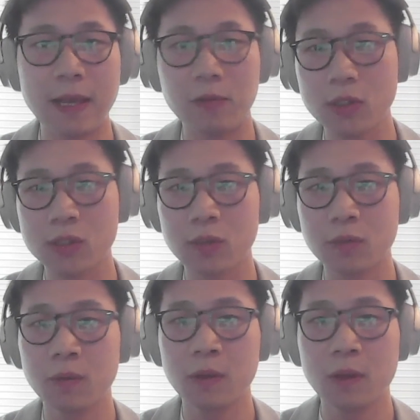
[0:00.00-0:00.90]
We
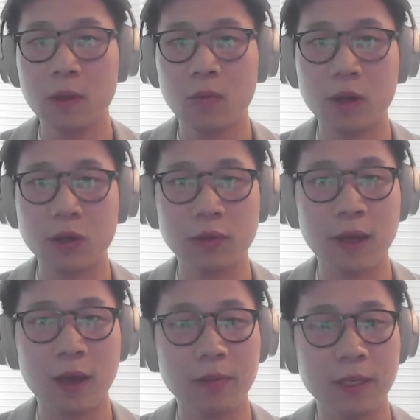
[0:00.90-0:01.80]
also
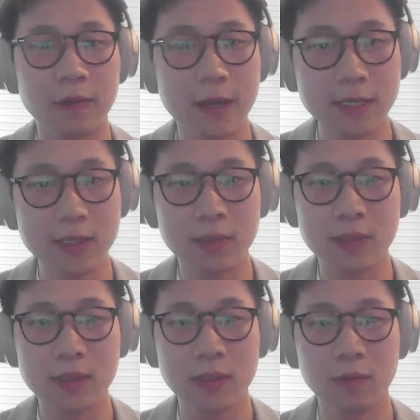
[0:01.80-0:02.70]
want to help the
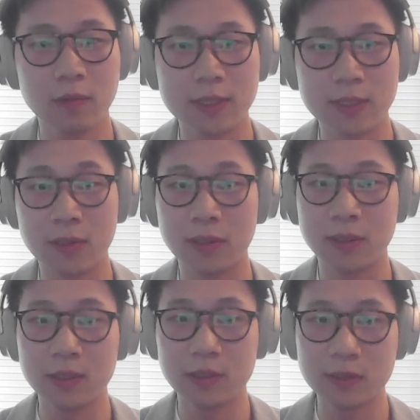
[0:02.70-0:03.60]
investors with
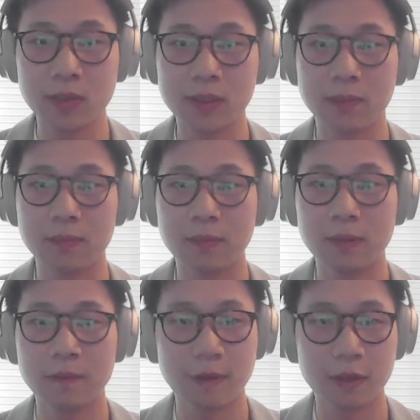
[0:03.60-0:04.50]
their deal
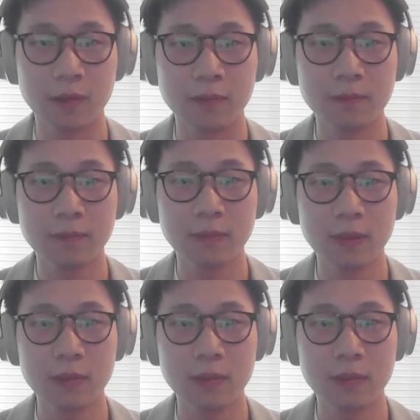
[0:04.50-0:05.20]
sourcing funnel